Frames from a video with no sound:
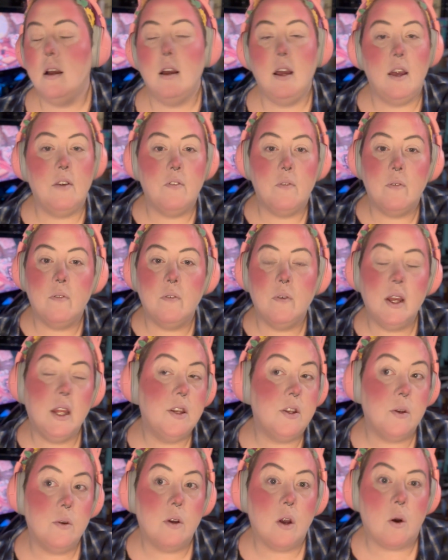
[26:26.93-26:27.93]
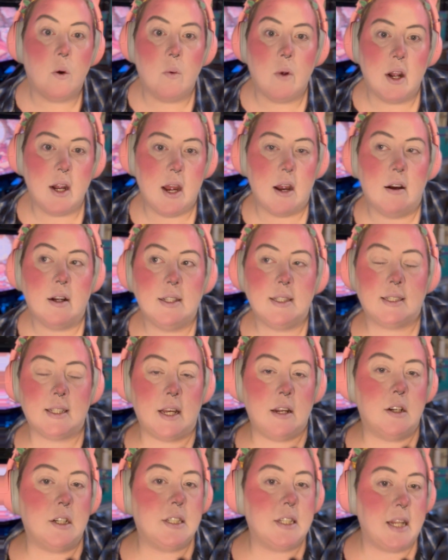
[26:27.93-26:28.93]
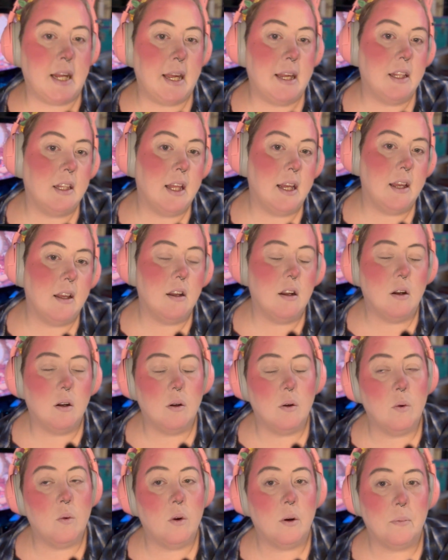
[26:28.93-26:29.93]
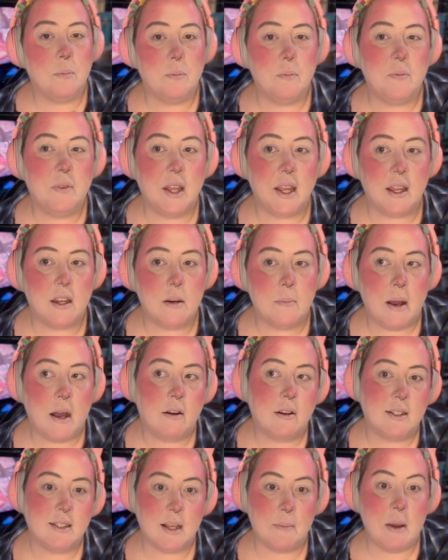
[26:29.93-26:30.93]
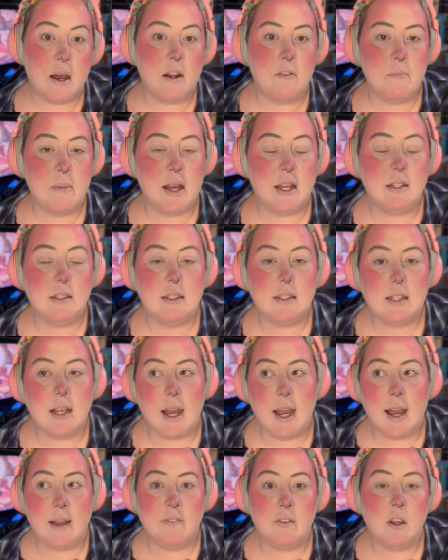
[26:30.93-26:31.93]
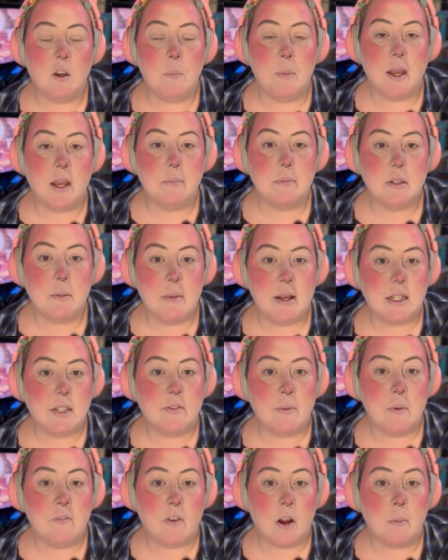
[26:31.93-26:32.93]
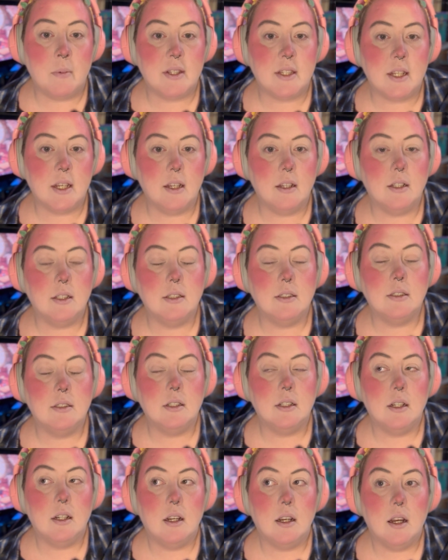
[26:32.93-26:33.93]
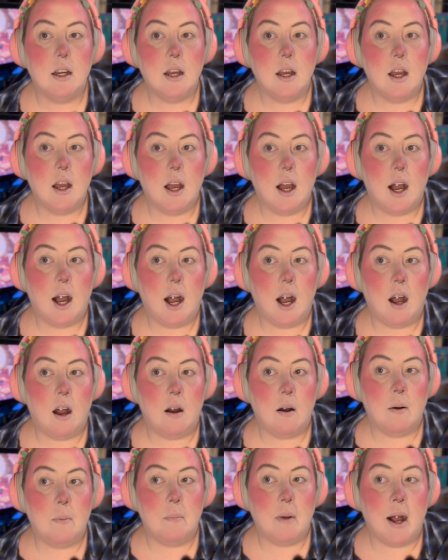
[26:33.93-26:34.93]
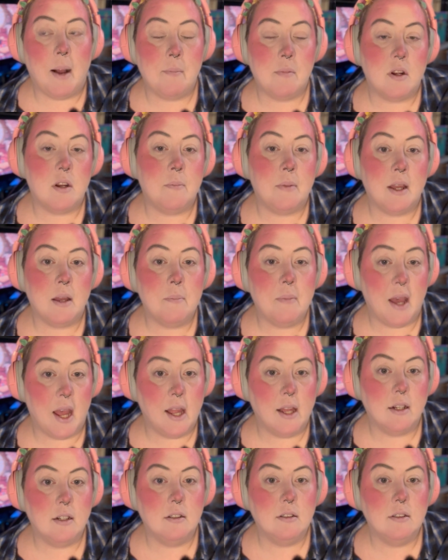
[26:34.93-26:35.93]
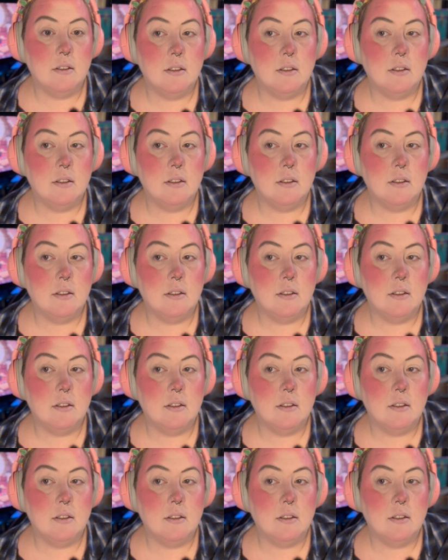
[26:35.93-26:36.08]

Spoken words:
if we do go run errands later today, like, we're thinking about, because I'm out of meds, I have to go pick up some meds from the pharmacy. I'm going to be in pain.